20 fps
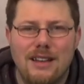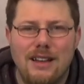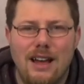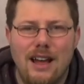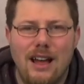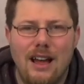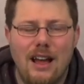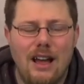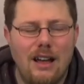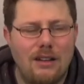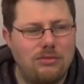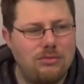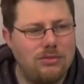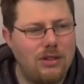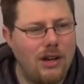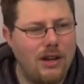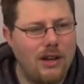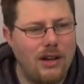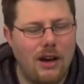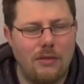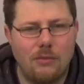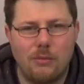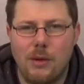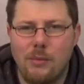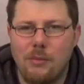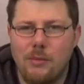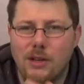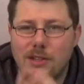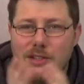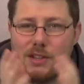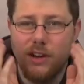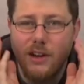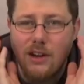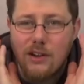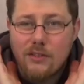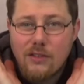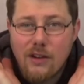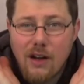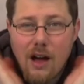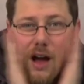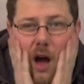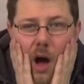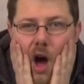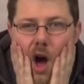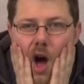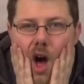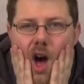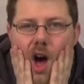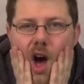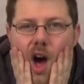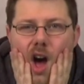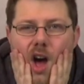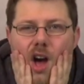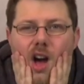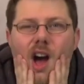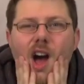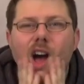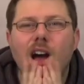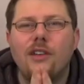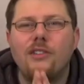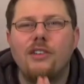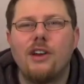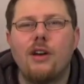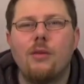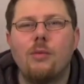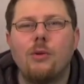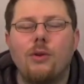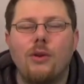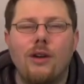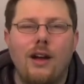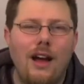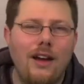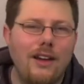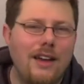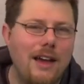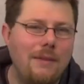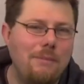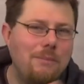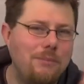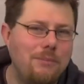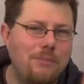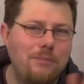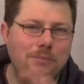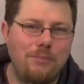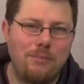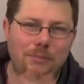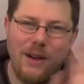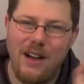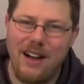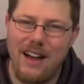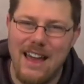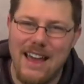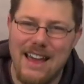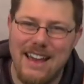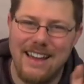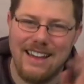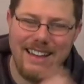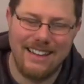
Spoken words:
I can't remember my sign off. How terrible. Okay, bye.